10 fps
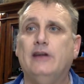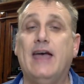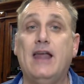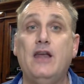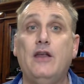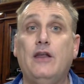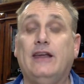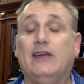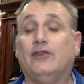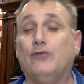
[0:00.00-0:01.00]
Then it
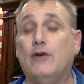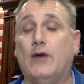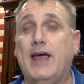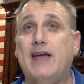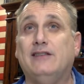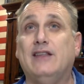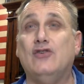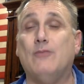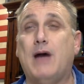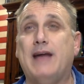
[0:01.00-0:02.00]
takes 3 or 4 days,
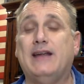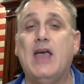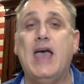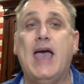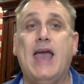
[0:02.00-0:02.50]
then your mind's out,